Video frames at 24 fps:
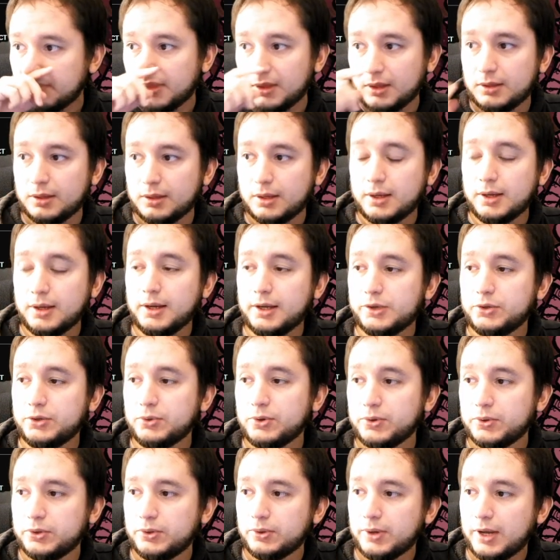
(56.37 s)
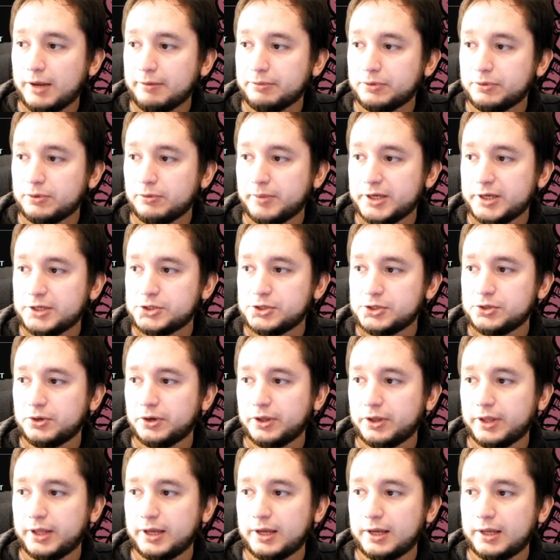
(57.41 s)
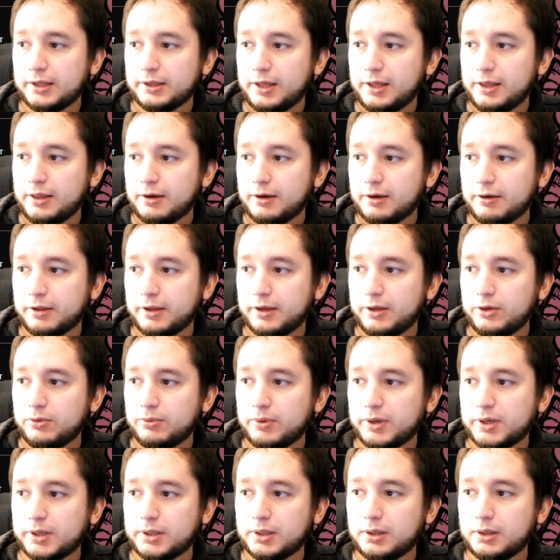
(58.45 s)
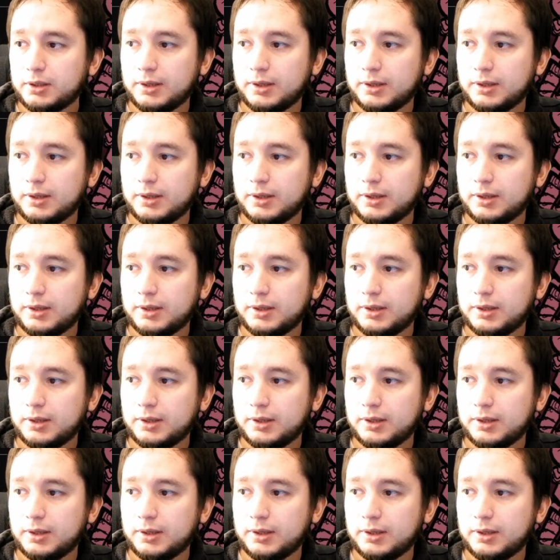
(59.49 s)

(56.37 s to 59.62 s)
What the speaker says: You have to make sure that either the URL